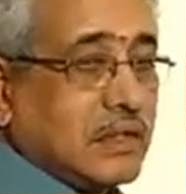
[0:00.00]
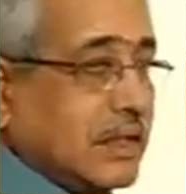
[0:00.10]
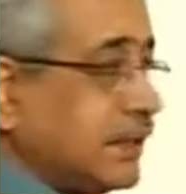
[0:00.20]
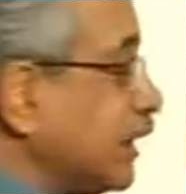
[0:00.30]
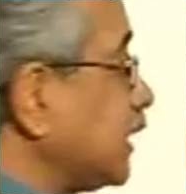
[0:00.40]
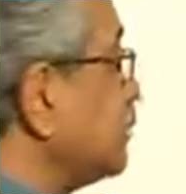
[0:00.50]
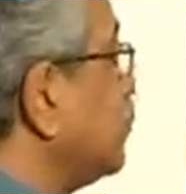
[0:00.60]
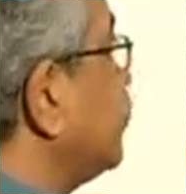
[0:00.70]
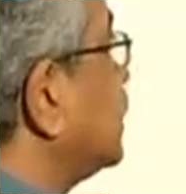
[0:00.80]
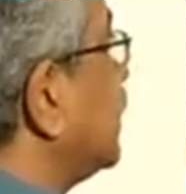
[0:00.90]
It has to
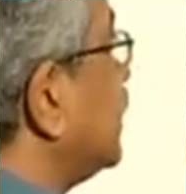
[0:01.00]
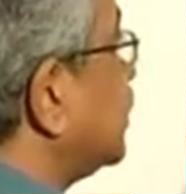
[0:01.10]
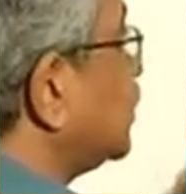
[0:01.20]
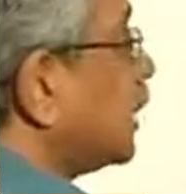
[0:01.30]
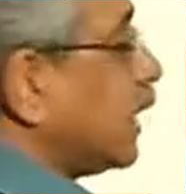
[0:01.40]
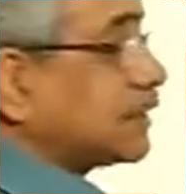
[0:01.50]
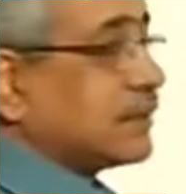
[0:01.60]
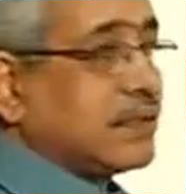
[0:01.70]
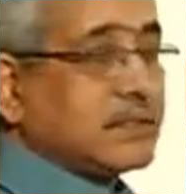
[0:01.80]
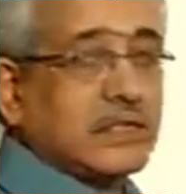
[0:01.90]
move with a
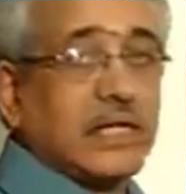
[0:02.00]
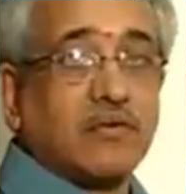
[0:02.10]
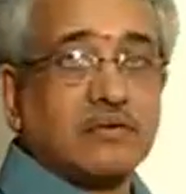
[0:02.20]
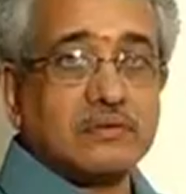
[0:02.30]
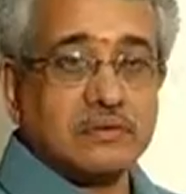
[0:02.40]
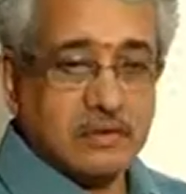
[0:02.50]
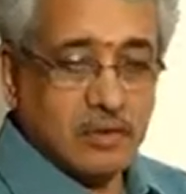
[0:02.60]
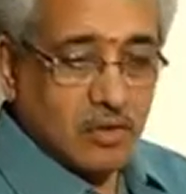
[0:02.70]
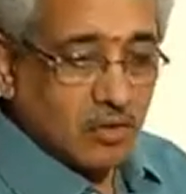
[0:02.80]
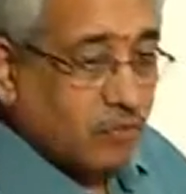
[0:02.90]
acceleration down.
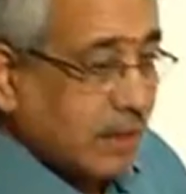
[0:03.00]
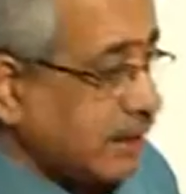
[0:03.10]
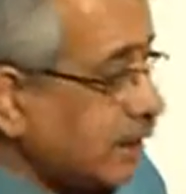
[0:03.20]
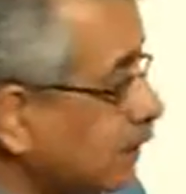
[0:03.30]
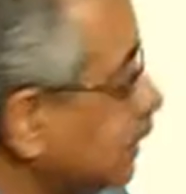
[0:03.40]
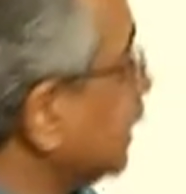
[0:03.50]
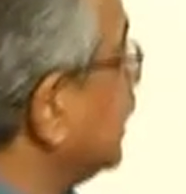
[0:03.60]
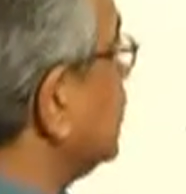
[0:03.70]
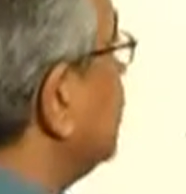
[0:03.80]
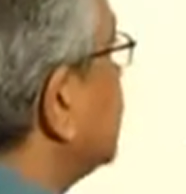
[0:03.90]
Why?
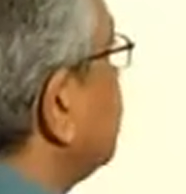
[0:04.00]
This